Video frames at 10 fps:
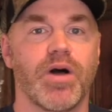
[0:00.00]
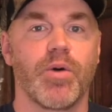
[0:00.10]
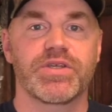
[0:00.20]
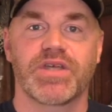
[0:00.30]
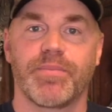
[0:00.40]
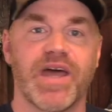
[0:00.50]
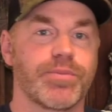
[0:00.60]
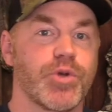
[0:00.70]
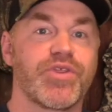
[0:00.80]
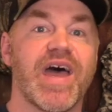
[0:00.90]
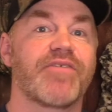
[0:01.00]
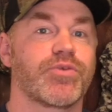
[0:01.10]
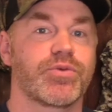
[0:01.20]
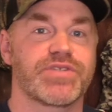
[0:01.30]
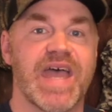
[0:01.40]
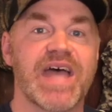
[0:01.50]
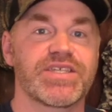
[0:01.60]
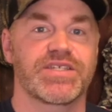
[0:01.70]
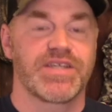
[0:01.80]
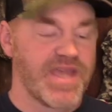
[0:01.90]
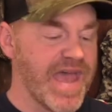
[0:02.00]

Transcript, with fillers: always come by the booth afterwards asking,